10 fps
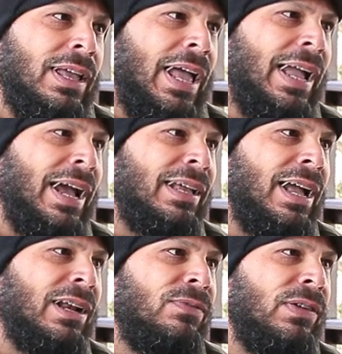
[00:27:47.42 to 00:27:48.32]
I gotta
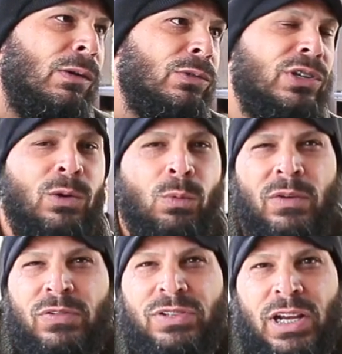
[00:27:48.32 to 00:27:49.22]
kind of figure out what's gonna
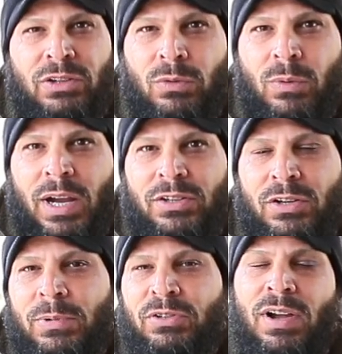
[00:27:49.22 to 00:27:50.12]
work for schedule wise. You know,
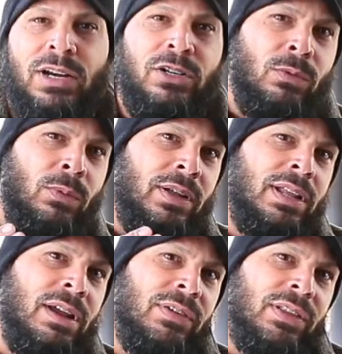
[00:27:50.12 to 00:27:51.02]
I've been trying to do one
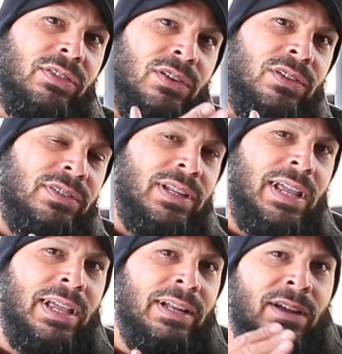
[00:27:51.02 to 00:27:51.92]
every
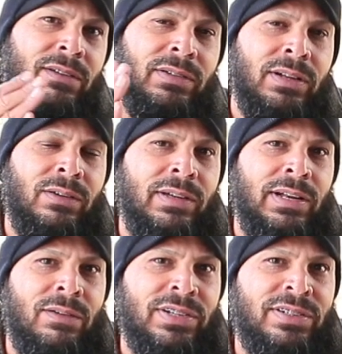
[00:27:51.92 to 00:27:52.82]
Thursday and er, you know and
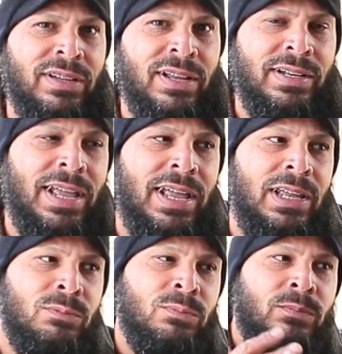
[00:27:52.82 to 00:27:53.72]
every Sunday.
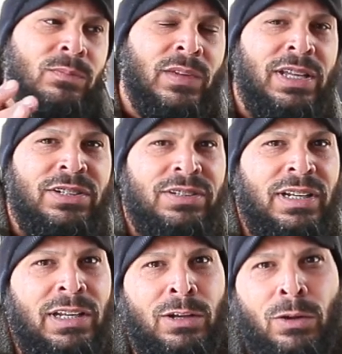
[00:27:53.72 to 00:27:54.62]
It just
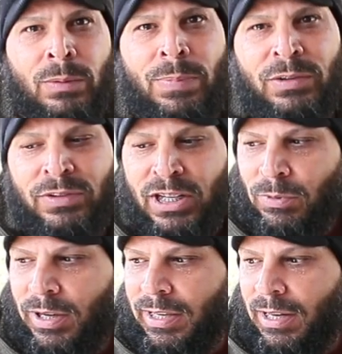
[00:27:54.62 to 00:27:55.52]
it all depends what
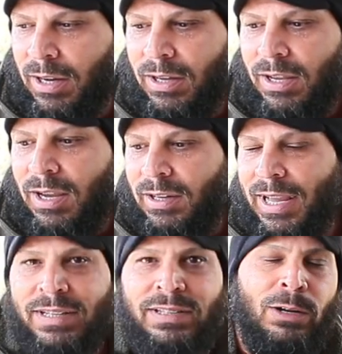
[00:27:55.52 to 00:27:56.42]
schedule I can get on.
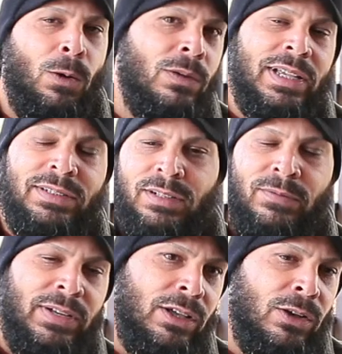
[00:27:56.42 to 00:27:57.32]
Like I said, all links to the
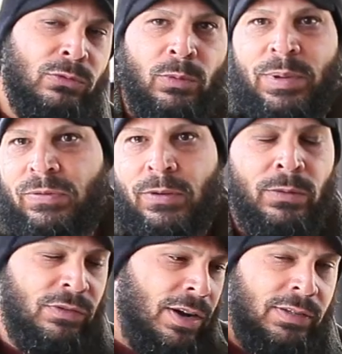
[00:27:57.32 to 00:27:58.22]
videos will be
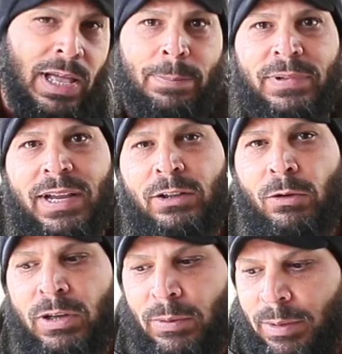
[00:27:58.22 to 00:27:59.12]
floating around the tops, like I
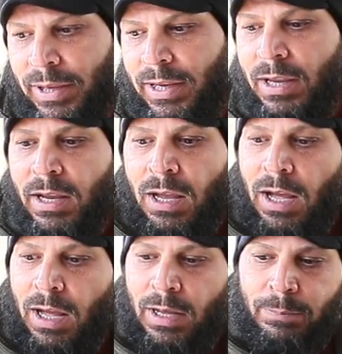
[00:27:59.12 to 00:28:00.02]
told you were gonna be.
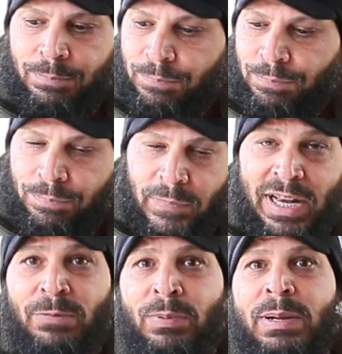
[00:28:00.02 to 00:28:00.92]
Um, and
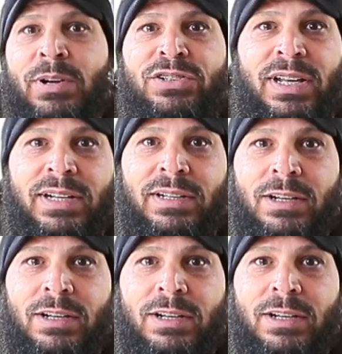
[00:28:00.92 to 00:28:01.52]
that's pretty much it.